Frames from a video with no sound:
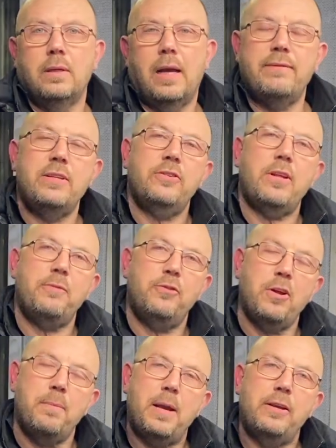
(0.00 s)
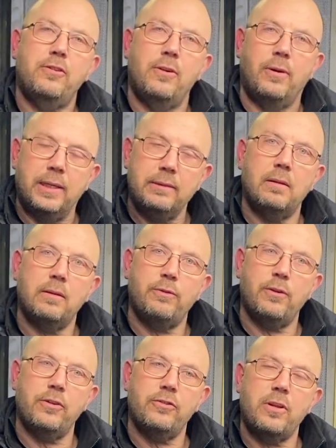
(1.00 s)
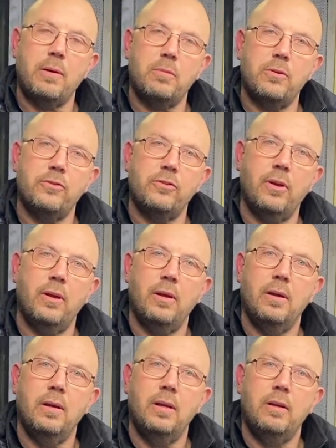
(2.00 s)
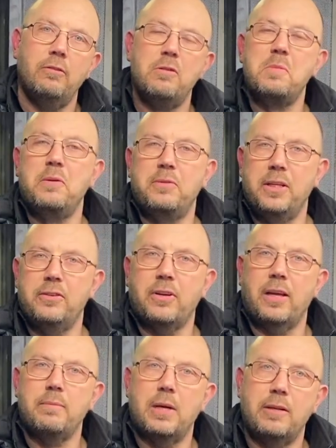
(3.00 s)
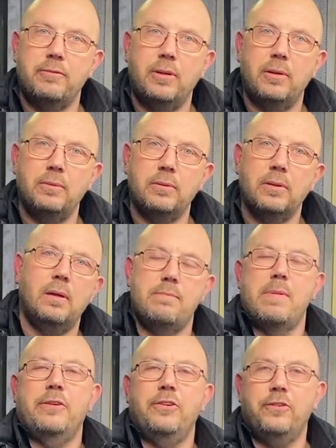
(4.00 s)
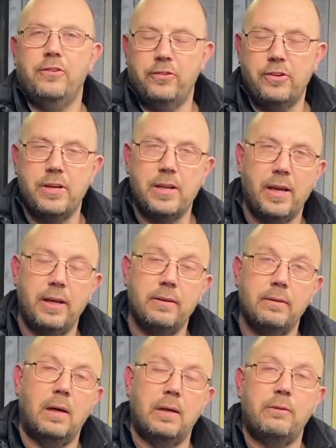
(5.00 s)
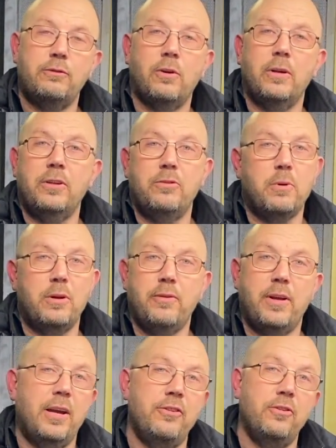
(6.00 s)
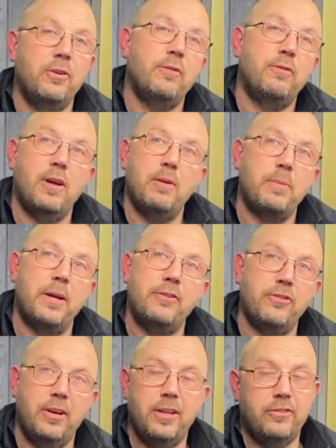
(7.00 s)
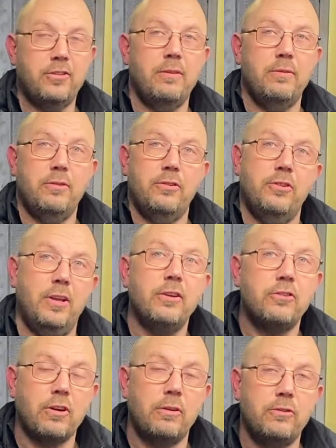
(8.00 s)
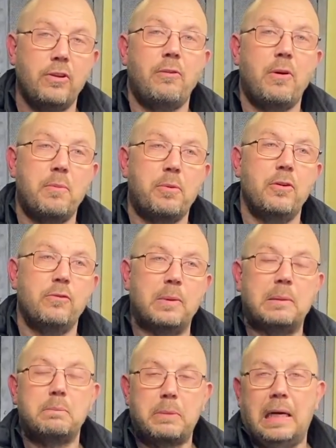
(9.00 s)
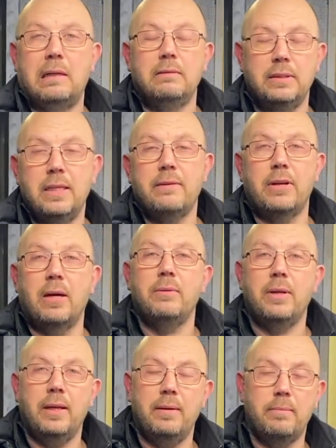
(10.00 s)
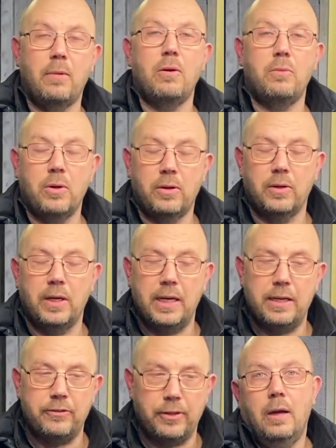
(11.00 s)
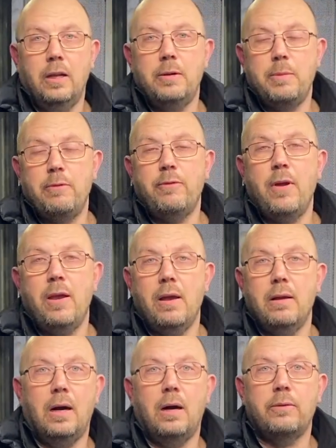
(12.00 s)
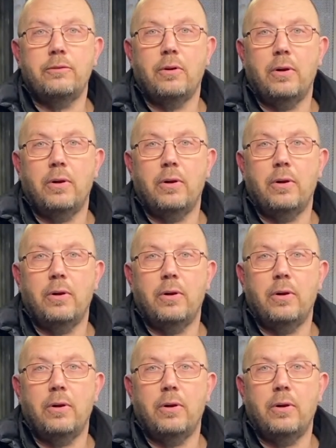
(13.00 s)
Having established our baseline, the first step was to remove the intake manifold and match it to the cylinder head. And I've tried this modification on a flow bench and it, so, it showed zero improvement, but you never know, it might work on an engine. And to be fair, after